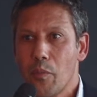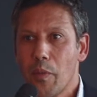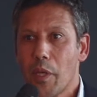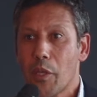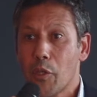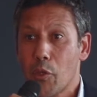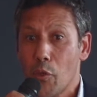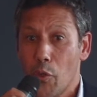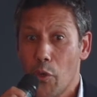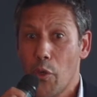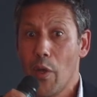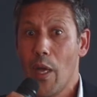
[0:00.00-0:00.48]
make
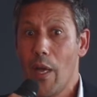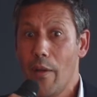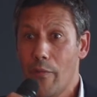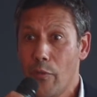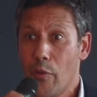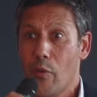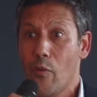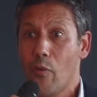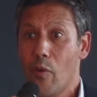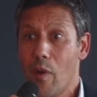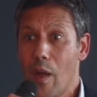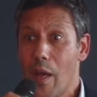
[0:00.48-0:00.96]
sure you have
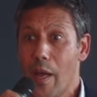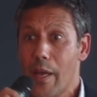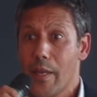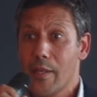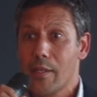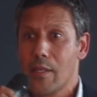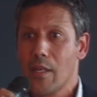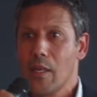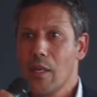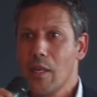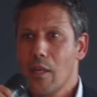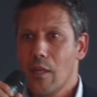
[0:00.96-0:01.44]
the
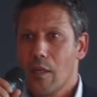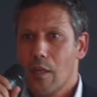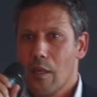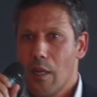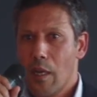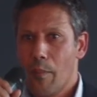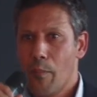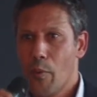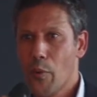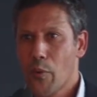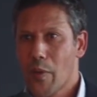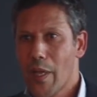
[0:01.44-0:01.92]
right
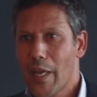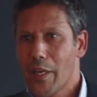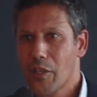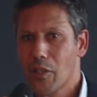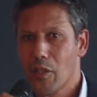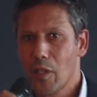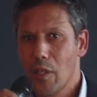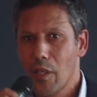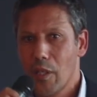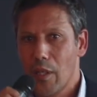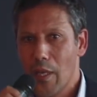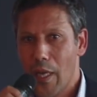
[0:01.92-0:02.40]

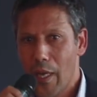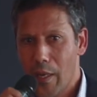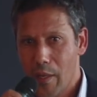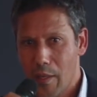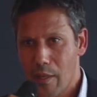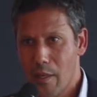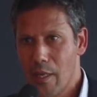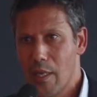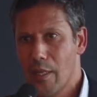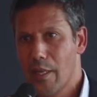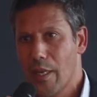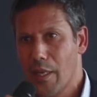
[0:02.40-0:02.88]
protection
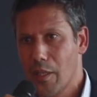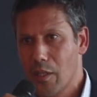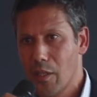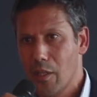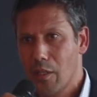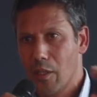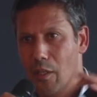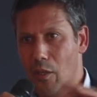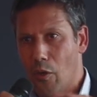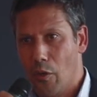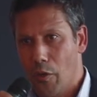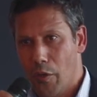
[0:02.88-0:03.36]
and
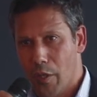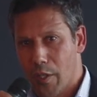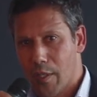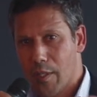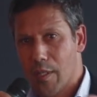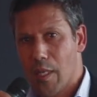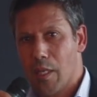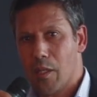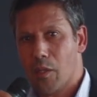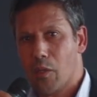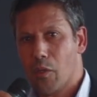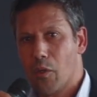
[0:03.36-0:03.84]
detection on the
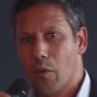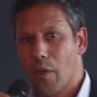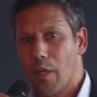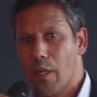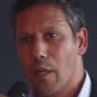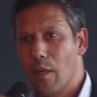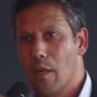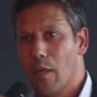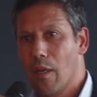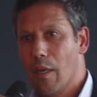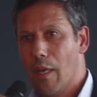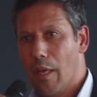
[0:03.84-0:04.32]

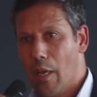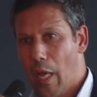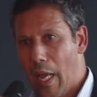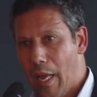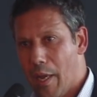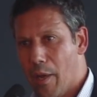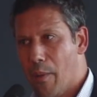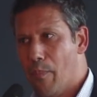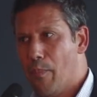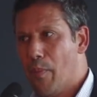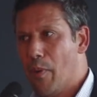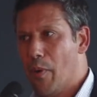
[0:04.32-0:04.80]
sensory,
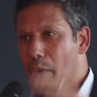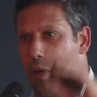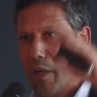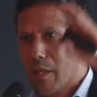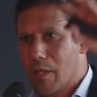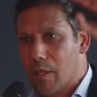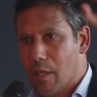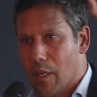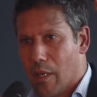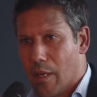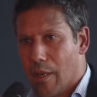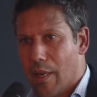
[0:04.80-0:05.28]

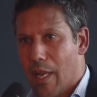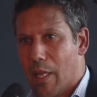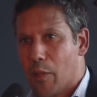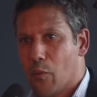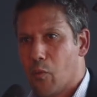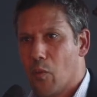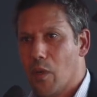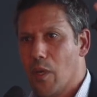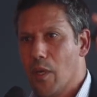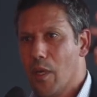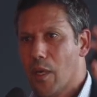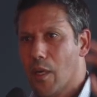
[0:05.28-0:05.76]
endpoint,
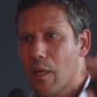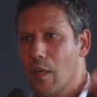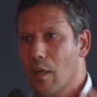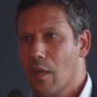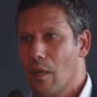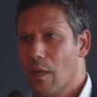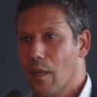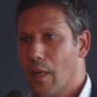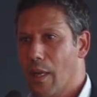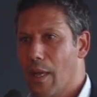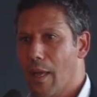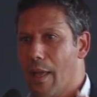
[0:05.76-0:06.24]
network,
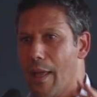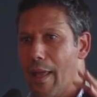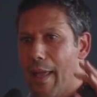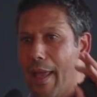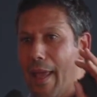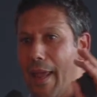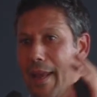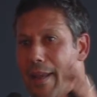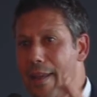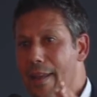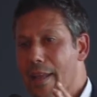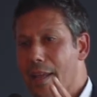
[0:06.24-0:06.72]

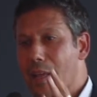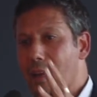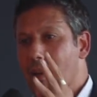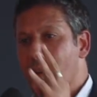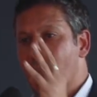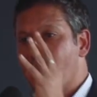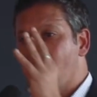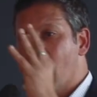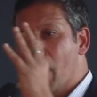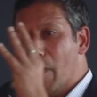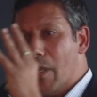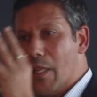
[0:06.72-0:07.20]
and then
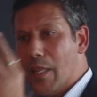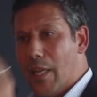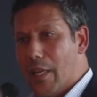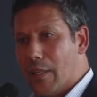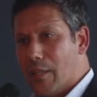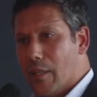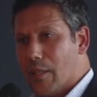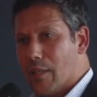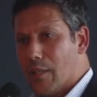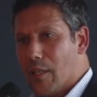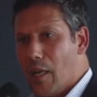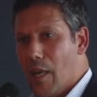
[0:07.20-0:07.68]
from a
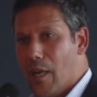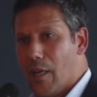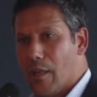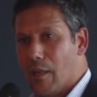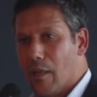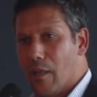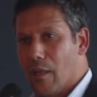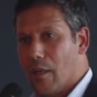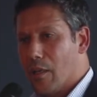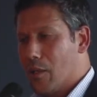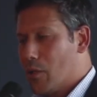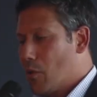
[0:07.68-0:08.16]
data side.
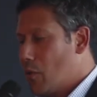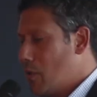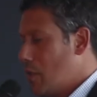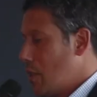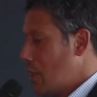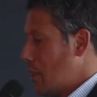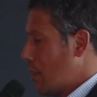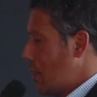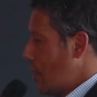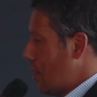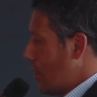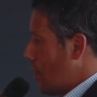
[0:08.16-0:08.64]
So
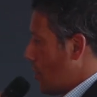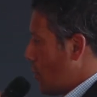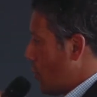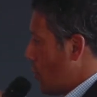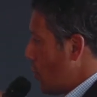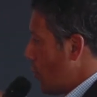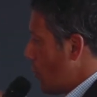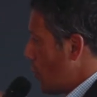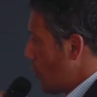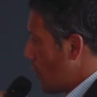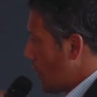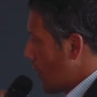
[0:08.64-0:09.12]
this is
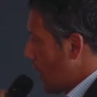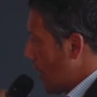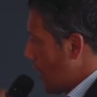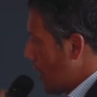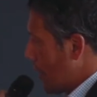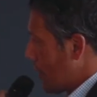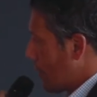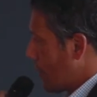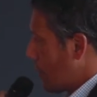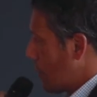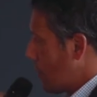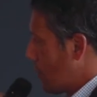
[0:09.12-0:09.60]
two
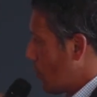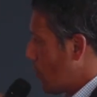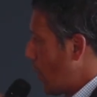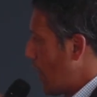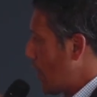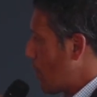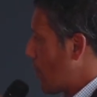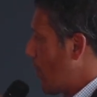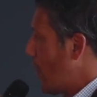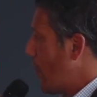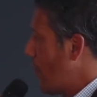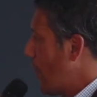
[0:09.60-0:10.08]
things,
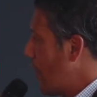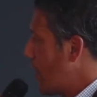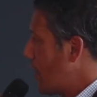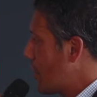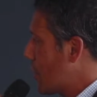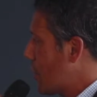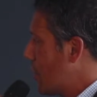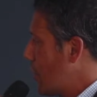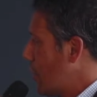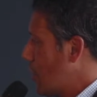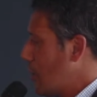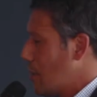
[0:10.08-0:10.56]
threat
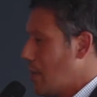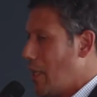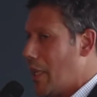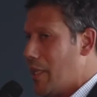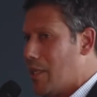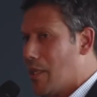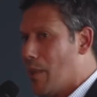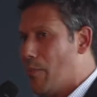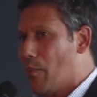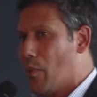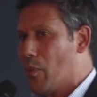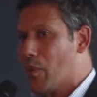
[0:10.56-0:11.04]
prevention,
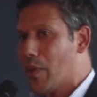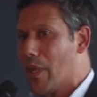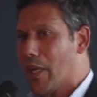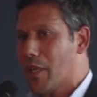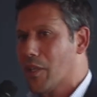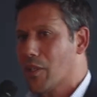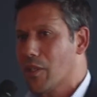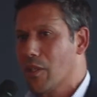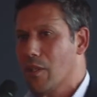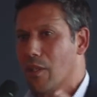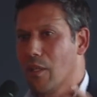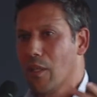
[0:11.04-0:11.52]
data
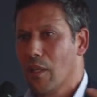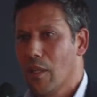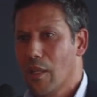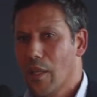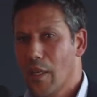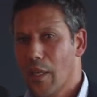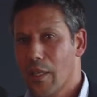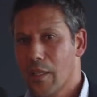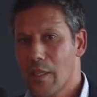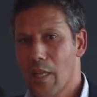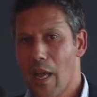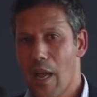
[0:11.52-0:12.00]
protection,
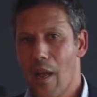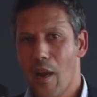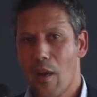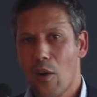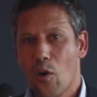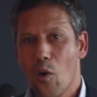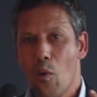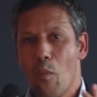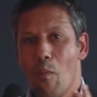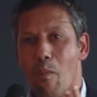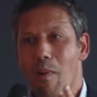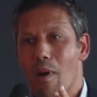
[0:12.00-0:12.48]
are
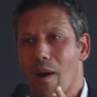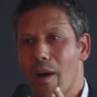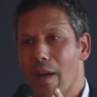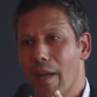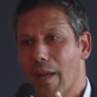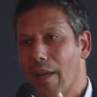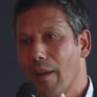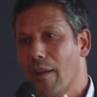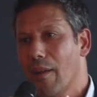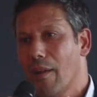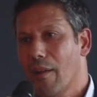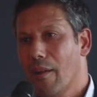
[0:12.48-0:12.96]

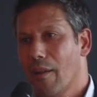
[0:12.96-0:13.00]
combined.